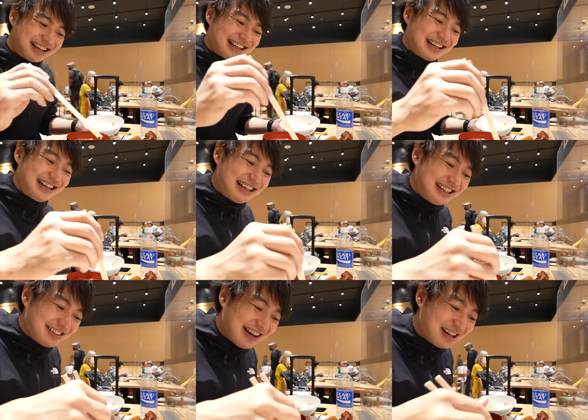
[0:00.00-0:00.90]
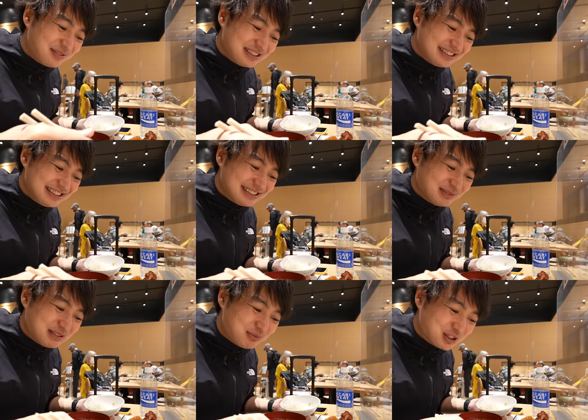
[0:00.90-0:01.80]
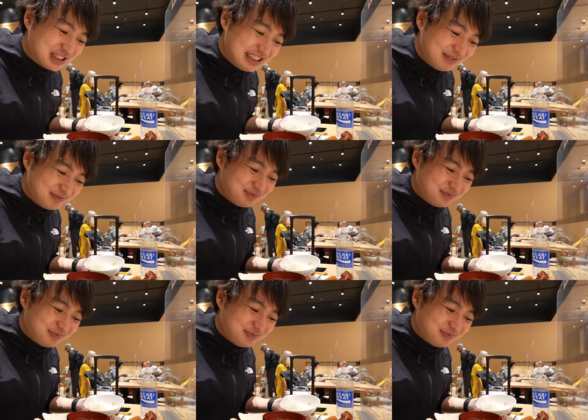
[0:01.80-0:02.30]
And how about this umeboshi?